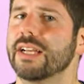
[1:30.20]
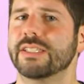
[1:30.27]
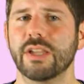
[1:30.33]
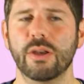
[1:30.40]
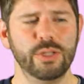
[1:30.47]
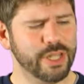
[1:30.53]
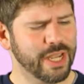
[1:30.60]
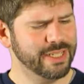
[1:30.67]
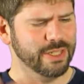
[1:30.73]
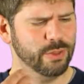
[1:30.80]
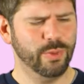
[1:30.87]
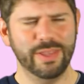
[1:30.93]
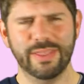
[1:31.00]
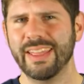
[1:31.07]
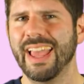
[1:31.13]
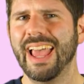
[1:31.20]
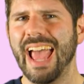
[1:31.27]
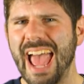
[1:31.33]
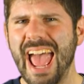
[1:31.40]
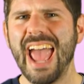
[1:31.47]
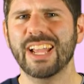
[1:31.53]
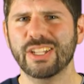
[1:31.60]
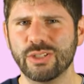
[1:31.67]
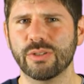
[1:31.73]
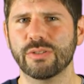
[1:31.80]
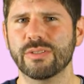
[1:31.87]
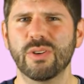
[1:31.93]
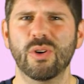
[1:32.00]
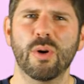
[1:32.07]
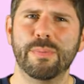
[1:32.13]
associated with
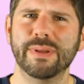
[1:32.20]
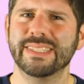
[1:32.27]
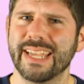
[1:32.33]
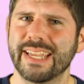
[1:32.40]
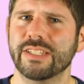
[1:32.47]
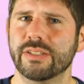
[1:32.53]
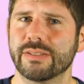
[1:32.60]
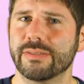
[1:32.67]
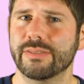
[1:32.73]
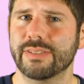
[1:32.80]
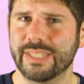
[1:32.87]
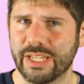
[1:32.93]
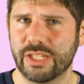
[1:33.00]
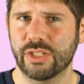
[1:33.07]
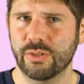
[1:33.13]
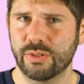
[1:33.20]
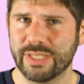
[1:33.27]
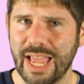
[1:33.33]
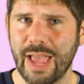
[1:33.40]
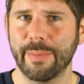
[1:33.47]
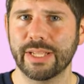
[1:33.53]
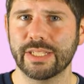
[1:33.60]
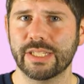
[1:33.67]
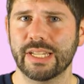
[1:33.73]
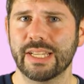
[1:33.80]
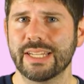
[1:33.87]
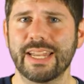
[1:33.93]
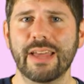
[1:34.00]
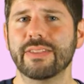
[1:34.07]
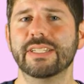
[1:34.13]
actual or potential tissue damage.
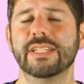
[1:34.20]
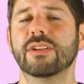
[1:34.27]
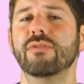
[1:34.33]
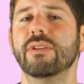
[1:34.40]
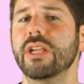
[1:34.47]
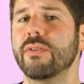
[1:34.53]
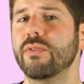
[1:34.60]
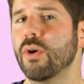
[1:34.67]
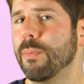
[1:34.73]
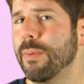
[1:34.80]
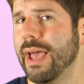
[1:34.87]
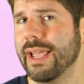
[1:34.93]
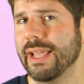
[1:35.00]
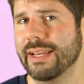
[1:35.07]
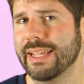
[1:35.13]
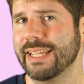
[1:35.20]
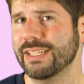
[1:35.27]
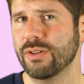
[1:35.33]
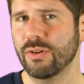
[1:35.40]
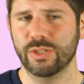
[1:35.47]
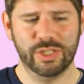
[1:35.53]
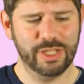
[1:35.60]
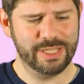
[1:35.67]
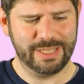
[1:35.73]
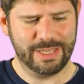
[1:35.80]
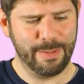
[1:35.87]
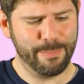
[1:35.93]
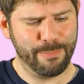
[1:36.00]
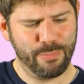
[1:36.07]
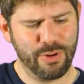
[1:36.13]
Now the degree of your pain is not just
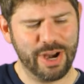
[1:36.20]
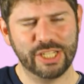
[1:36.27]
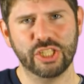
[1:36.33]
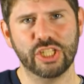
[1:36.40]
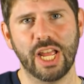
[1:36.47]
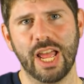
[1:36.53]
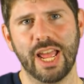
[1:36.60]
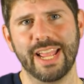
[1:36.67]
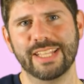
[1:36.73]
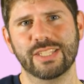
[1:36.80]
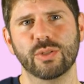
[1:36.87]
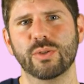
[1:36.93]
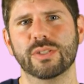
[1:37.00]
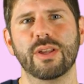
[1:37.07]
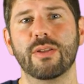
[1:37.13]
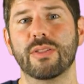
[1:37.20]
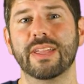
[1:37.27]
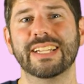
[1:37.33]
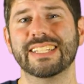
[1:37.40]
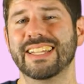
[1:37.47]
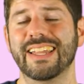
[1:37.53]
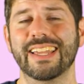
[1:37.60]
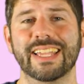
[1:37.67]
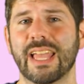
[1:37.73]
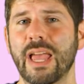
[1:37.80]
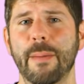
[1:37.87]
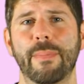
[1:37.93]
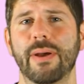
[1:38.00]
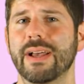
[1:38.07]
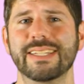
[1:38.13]
the pressure, it's also things like
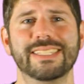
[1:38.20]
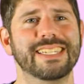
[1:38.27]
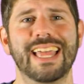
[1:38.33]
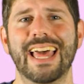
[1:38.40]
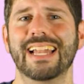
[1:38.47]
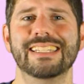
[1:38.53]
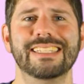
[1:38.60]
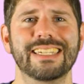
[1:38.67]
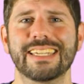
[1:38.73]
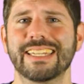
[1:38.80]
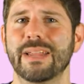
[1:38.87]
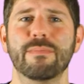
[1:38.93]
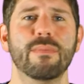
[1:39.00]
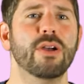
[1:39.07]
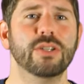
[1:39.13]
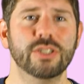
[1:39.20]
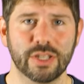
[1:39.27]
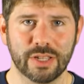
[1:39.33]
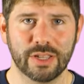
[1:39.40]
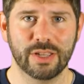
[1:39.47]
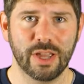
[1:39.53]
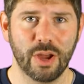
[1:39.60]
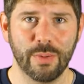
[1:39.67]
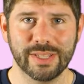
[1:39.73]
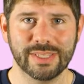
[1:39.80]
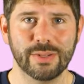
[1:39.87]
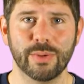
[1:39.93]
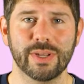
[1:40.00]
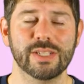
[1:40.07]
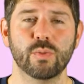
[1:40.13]
personality and emotion can go
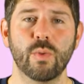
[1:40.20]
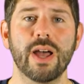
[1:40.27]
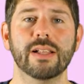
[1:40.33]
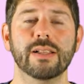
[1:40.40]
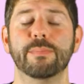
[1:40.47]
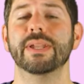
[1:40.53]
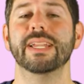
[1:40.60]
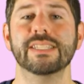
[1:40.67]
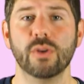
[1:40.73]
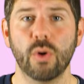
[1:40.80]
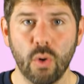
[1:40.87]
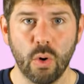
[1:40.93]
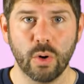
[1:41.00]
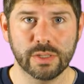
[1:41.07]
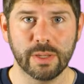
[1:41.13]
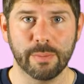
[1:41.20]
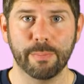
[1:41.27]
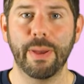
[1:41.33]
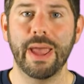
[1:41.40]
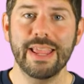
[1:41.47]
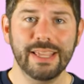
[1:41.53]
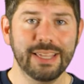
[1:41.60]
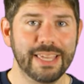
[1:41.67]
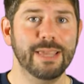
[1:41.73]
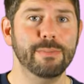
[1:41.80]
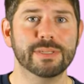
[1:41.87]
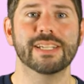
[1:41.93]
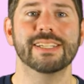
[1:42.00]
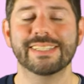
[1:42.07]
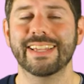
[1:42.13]
into it as well. But it's awesome. Pain
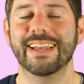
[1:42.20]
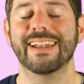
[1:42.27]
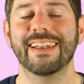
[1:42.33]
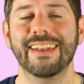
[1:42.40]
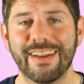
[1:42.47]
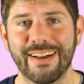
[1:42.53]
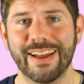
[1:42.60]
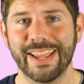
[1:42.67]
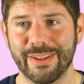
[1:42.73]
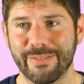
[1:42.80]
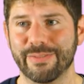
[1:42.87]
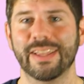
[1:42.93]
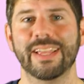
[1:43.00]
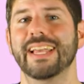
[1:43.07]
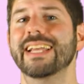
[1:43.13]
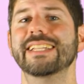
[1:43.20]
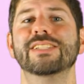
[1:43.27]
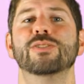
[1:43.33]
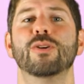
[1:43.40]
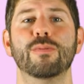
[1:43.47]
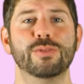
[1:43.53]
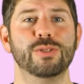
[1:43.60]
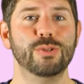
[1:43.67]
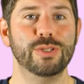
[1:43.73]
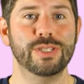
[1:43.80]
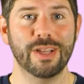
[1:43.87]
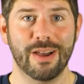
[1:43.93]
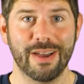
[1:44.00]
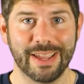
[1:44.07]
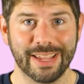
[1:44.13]
keeps us alive. It stops you
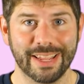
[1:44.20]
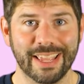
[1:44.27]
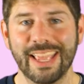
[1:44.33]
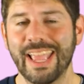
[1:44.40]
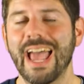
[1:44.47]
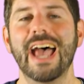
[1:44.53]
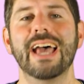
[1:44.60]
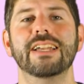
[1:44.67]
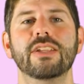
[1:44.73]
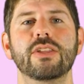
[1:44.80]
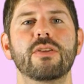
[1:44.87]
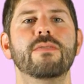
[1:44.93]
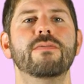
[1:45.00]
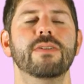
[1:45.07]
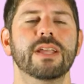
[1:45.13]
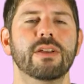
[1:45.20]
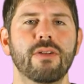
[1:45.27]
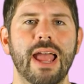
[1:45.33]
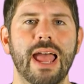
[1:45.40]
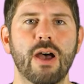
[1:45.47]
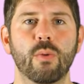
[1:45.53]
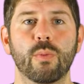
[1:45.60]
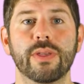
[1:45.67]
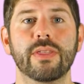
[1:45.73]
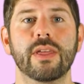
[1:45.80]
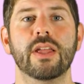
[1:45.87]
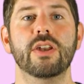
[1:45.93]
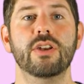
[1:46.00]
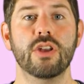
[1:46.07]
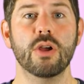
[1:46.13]
dying. And you figure it out with
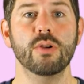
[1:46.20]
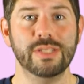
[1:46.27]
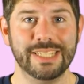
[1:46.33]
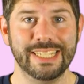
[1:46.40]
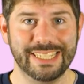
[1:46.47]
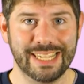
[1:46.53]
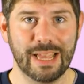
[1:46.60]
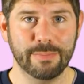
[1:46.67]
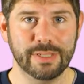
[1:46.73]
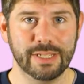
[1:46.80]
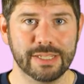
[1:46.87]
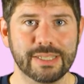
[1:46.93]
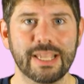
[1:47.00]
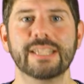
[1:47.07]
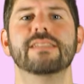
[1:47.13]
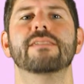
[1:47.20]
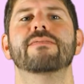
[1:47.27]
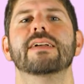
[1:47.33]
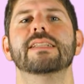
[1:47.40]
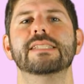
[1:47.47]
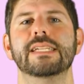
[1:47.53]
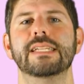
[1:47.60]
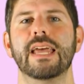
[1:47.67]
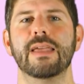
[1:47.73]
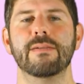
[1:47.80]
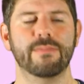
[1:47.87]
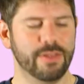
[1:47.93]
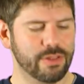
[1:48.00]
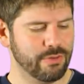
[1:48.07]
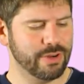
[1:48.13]
nociceptors. That's the fancy name for